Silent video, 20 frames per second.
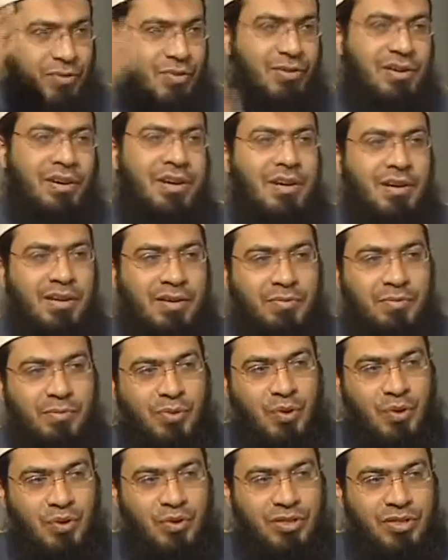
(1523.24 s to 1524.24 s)
or a
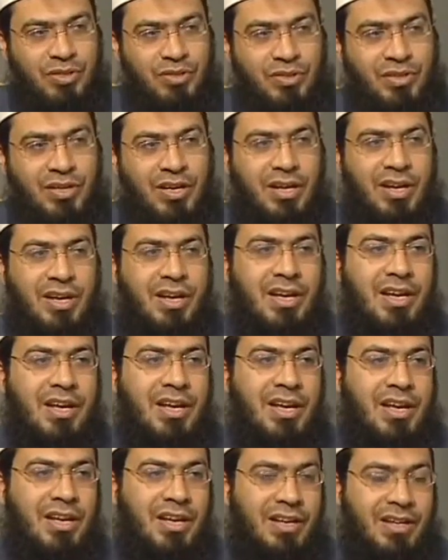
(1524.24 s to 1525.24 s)
boat or
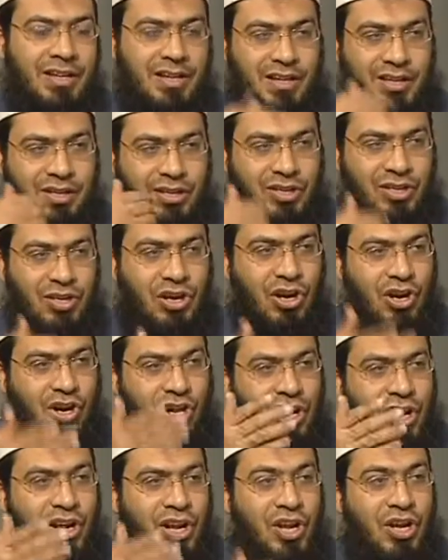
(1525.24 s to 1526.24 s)
a
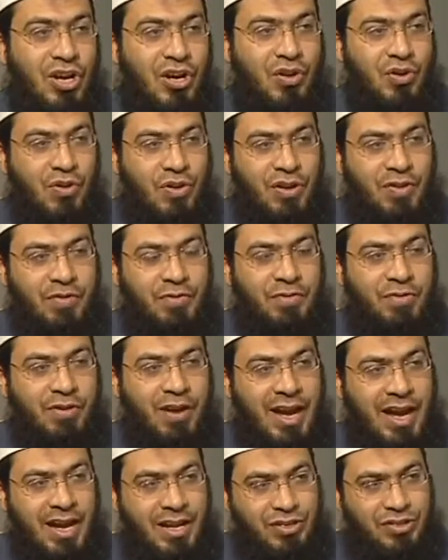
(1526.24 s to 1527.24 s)
car, going for
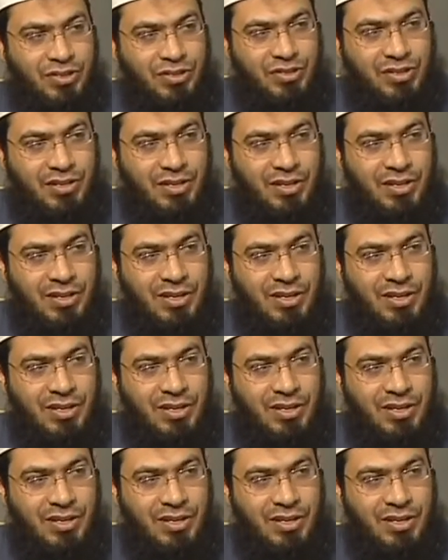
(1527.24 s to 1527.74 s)
hajj,